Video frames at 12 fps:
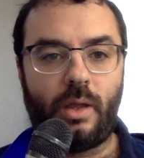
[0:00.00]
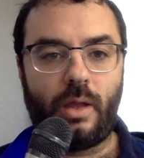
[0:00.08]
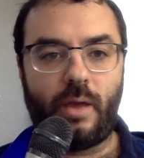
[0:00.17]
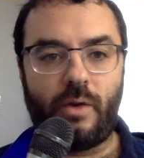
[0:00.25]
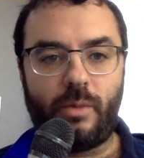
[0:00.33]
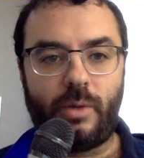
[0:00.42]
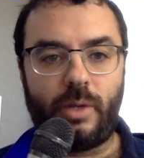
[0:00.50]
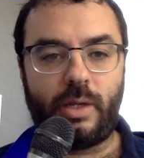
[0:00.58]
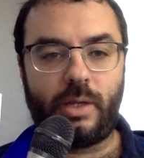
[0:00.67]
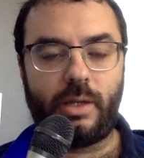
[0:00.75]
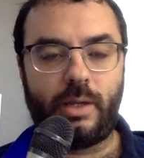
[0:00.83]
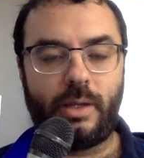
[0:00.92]
Hey
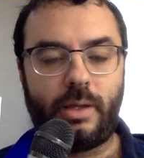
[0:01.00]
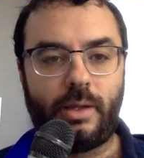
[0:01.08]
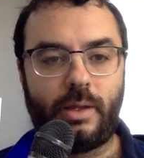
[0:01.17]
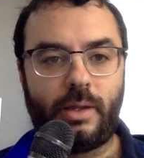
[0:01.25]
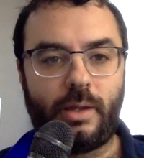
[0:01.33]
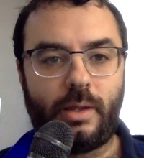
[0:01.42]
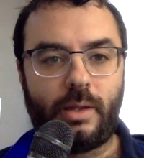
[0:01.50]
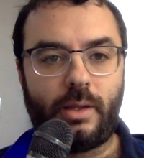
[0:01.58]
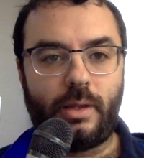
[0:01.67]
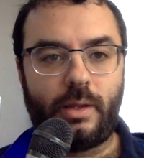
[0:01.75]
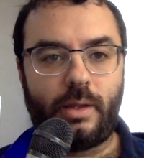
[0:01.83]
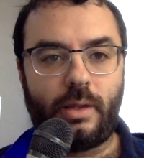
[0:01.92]
everybody,
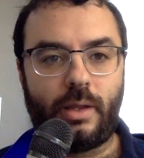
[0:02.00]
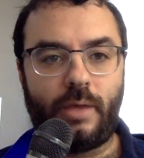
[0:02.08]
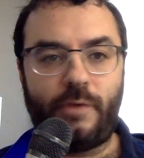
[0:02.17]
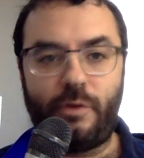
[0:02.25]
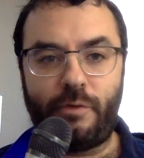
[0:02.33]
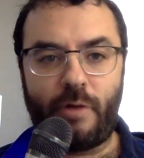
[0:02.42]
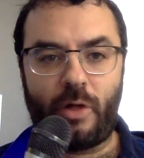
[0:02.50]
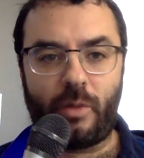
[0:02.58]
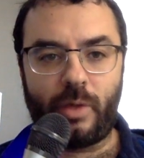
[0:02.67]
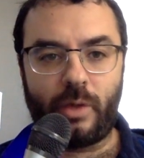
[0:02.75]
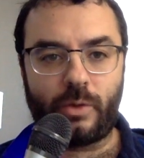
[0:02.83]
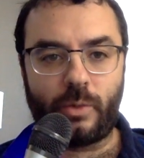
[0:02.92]
if you follow
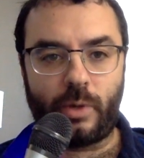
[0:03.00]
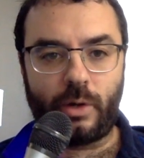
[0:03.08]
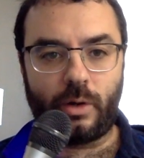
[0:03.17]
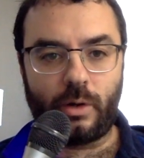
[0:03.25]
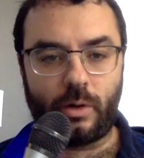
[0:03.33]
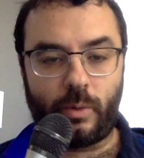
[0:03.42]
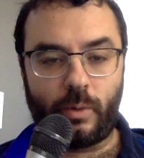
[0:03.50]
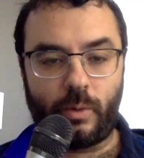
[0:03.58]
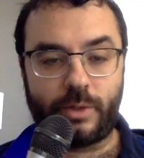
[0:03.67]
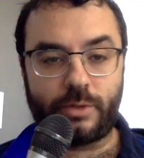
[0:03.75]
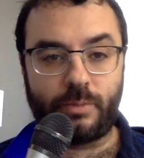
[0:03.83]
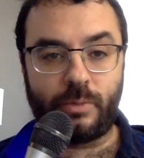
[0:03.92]
me on Twitter,
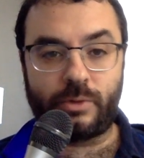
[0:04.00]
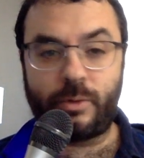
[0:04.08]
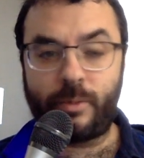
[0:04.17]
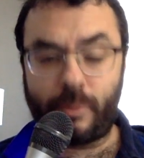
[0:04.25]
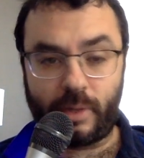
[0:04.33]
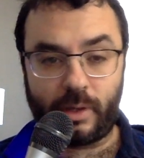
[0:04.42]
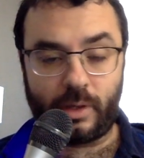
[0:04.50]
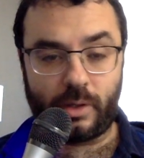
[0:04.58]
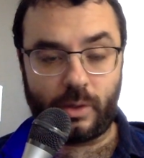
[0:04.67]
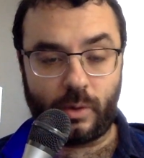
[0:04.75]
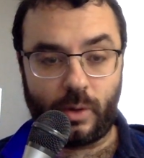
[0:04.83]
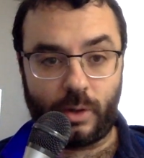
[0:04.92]
which
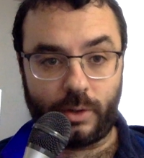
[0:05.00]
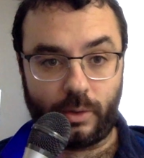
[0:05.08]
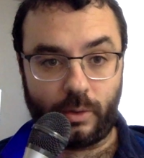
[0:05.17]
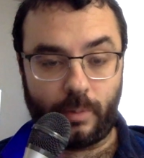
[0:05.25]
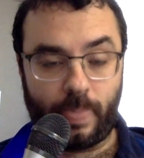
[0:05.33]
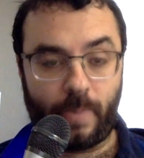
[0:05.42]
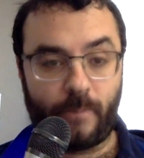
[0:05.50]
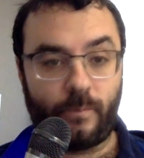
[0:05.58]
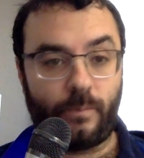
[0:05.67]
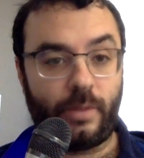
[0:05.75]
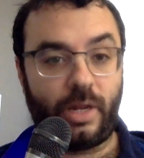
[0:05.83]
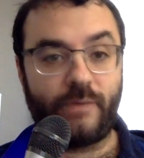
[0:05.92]
presumably you all do,
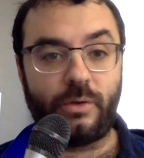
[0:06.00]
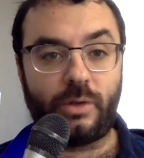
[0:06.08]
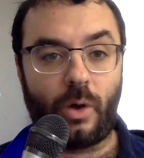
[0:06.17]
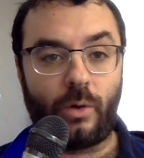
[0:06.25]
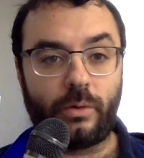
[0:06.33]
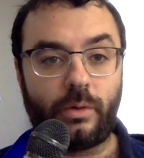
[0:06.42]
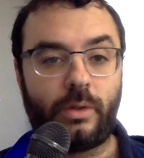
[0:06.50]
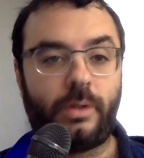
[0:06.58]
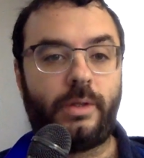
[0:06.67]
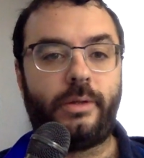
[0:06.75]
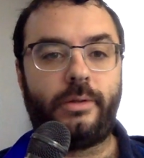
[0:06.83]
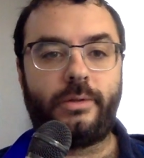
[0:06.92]
and if you don't,
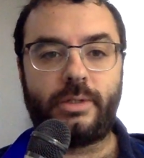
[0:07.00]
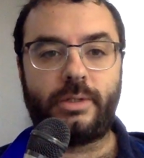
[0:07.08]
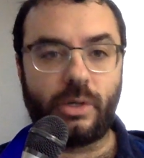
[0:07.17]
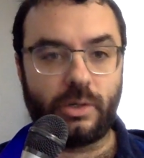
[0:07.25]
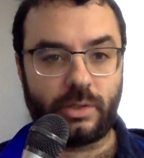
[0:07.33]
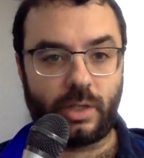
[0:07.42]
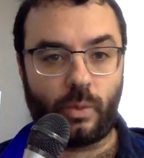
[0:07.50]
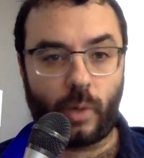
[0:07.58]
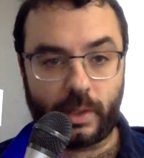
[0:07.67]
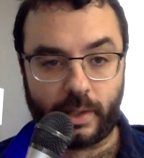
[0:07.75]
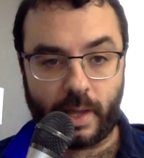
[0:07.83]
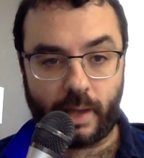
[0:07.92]
seriously,
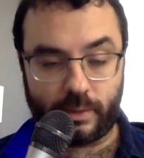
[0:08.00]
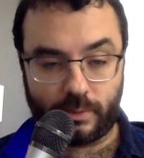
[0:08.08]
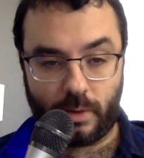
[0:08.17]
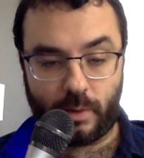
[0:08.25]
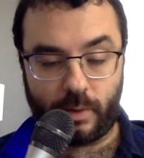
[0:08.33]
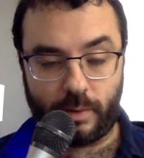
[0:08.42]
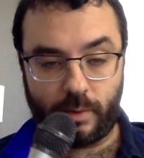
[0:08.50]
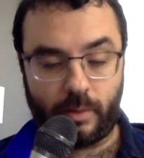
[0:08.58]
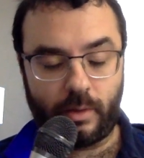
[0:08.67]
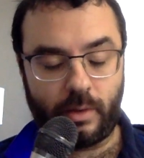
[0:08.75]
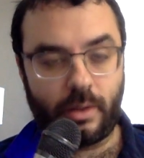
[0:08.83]
what the heck is wrong with you?